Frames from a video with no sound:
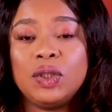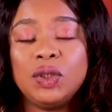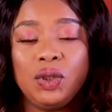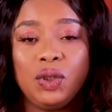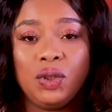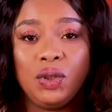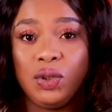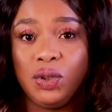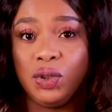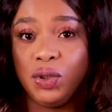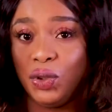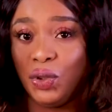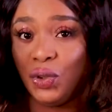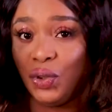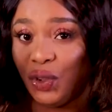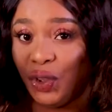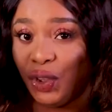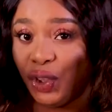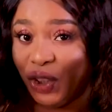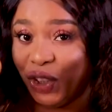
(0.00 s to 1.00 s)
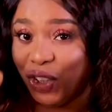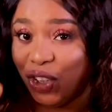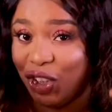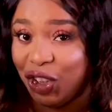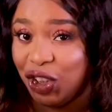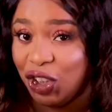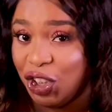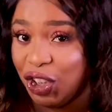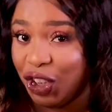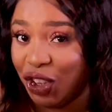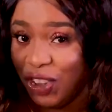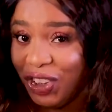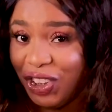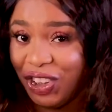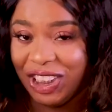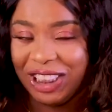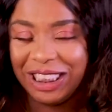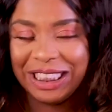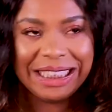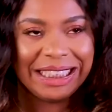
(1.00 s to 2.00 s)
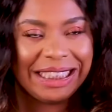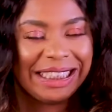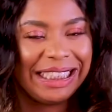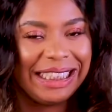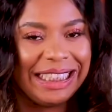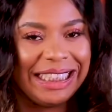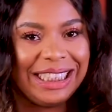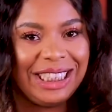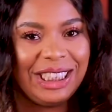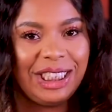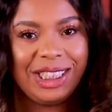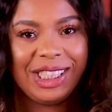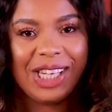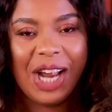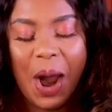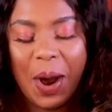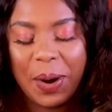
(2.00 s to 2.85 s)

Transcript: Mm.